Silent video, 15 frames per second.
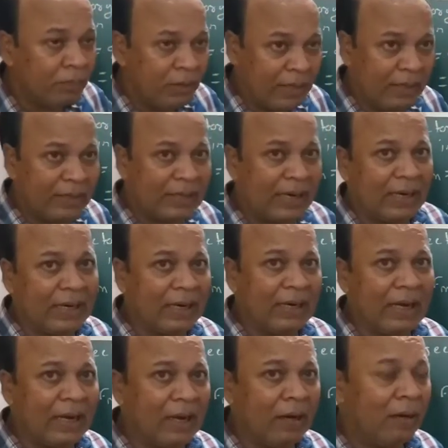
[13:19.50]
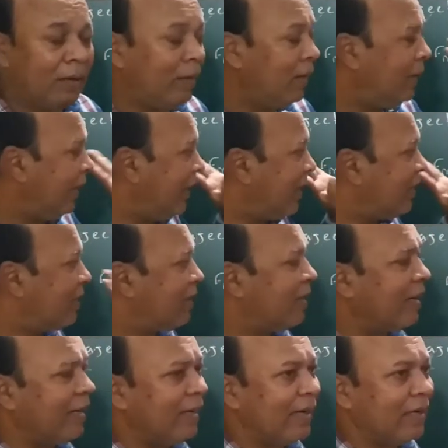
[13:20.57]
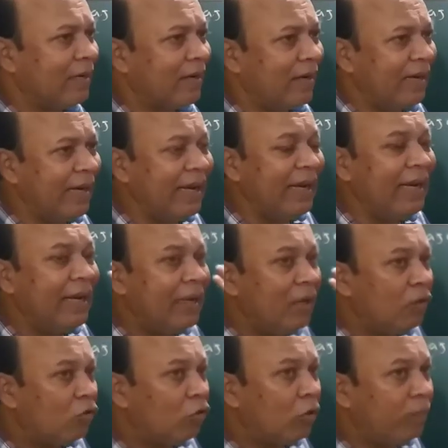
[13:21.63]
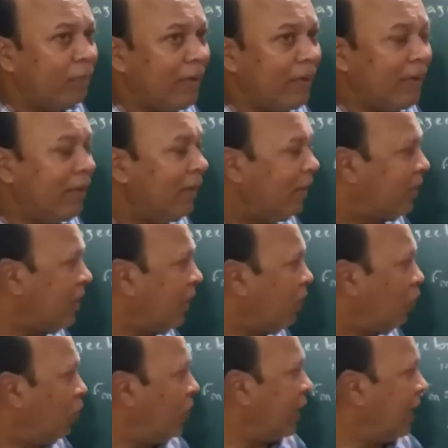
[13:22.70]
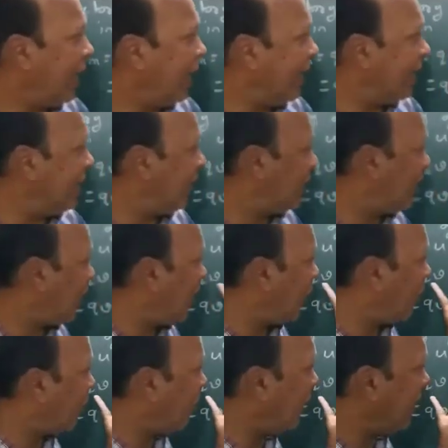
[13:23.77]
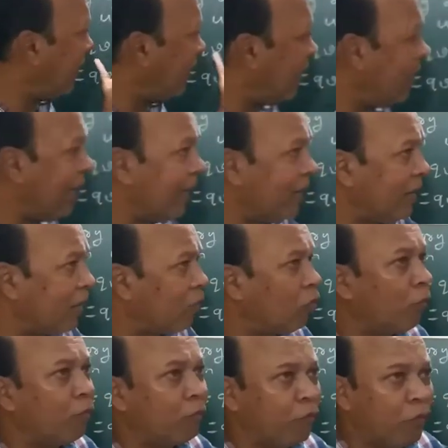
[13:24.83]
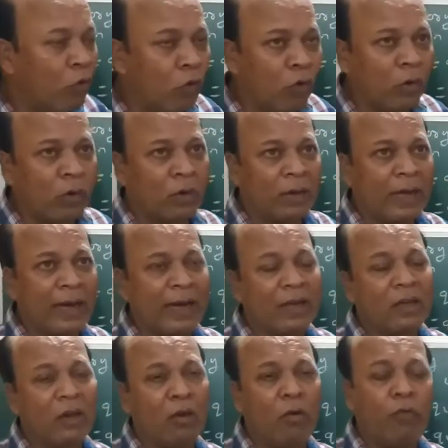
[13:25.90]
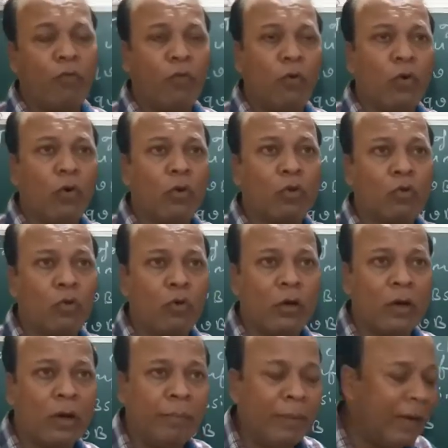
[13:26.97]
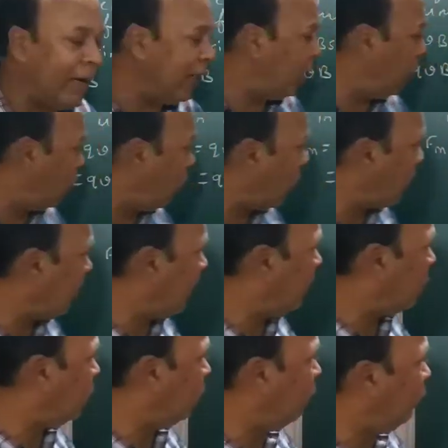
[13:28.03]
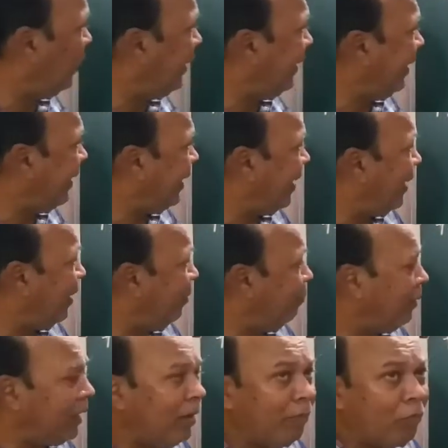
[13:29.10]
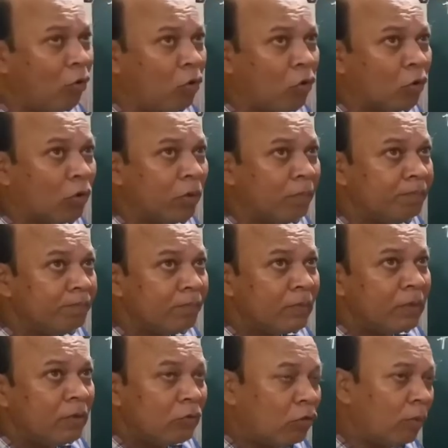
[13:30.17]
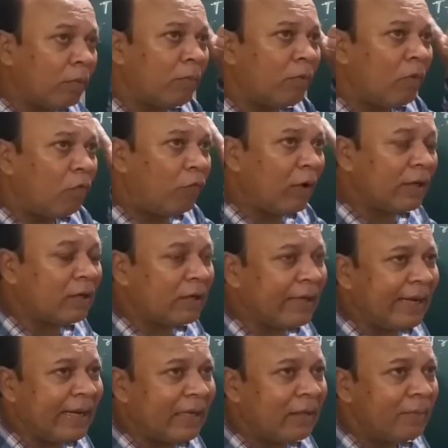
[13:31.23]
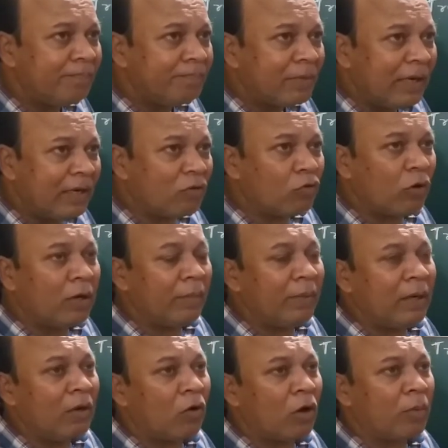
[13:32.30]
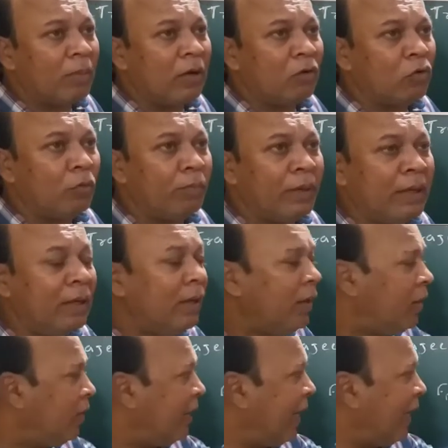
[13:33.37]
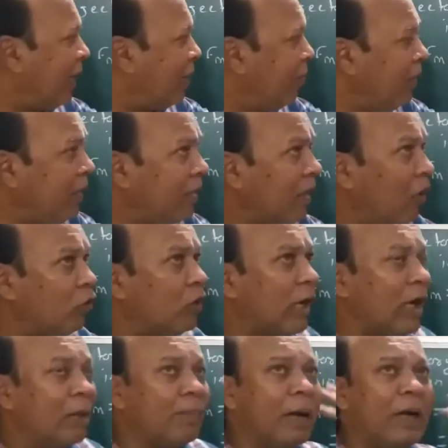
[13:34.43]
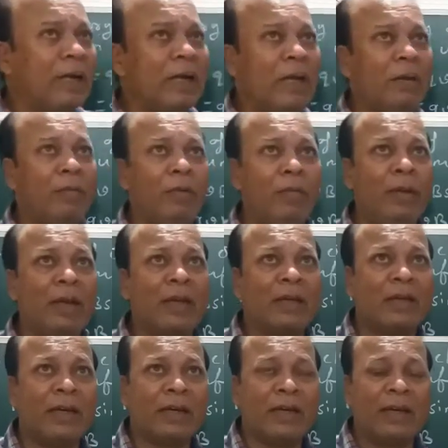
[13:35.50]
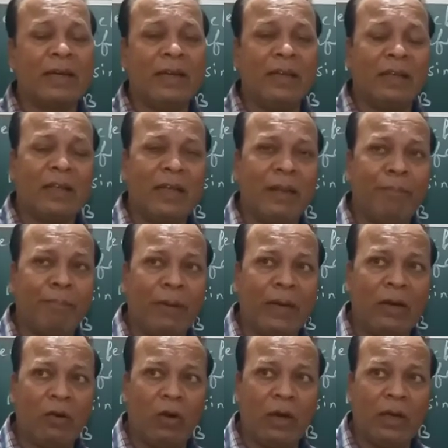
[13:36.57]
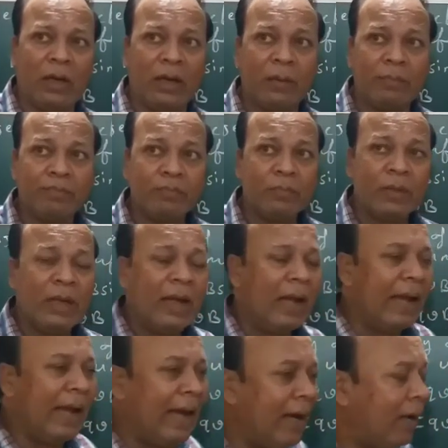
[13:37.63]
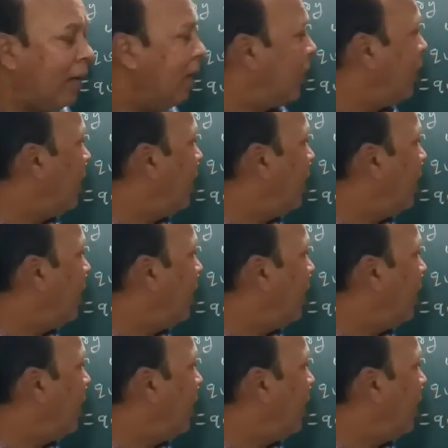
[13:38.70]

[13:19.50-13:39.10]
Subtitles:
Is that clear? Its trajectory should be circular as this charge particle enters. So force, direction of force should remain normal to V and B both. So first case, it should remain normal to B. That means now charge particle will be restricted in same plane only, and